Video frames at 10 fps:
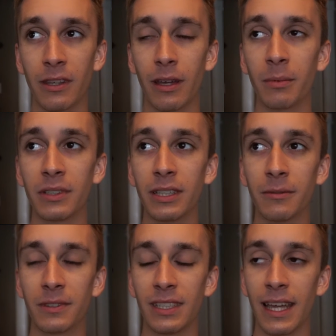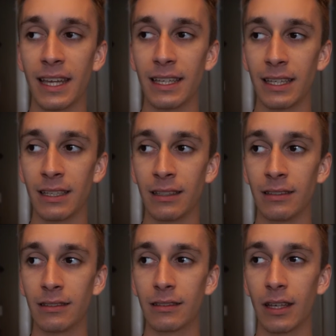I believe. Today
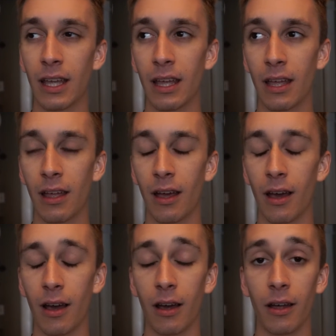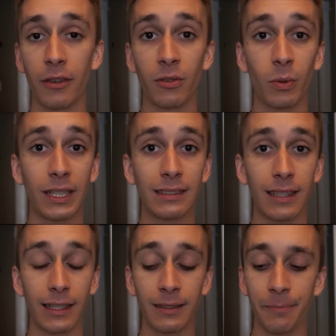is the
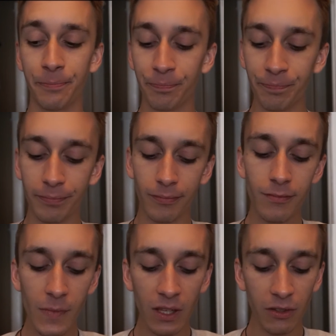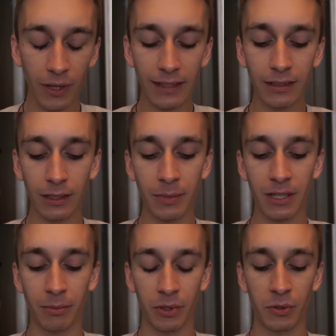22nd. So that's going to be
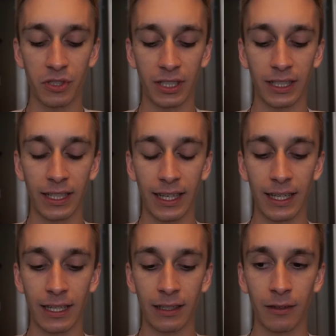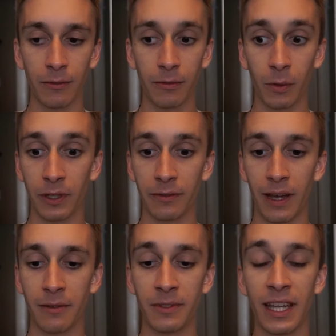approaching in 4 to
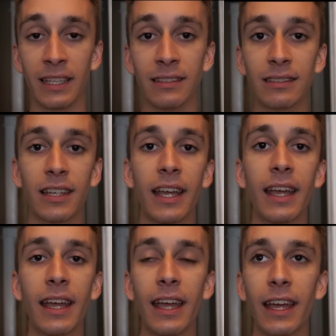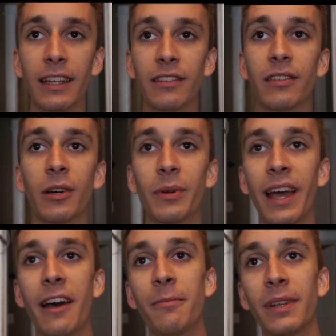5 days. And so we
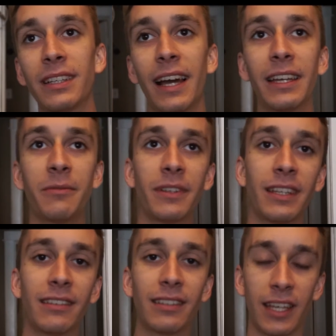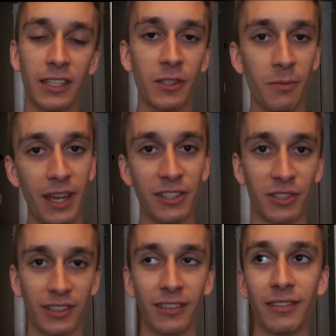have been kind of in this
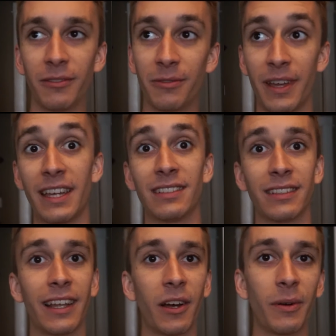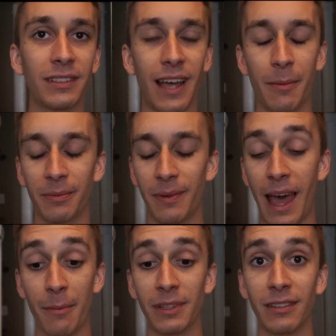incubation phase, and that always
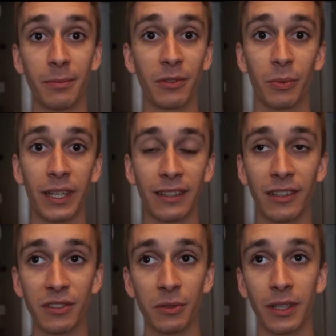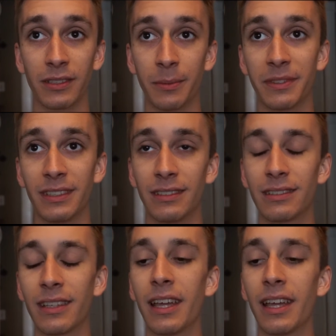happens between the two eclipses